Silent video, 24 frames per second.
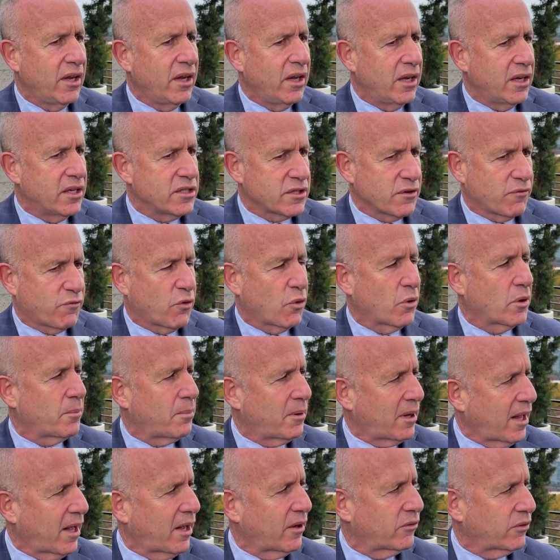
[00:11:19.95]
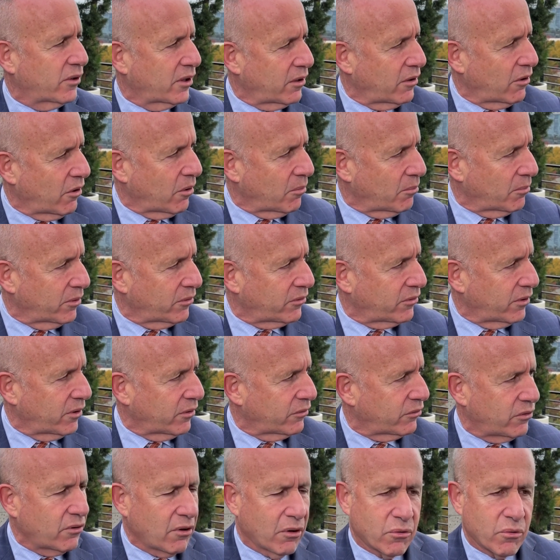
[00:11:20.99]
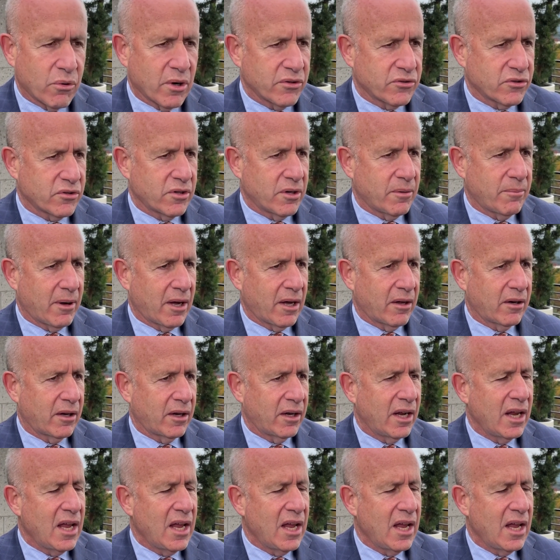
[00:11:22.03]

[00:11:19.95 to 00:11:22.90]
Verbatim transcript: is affordable housing and homelessness, no question about it.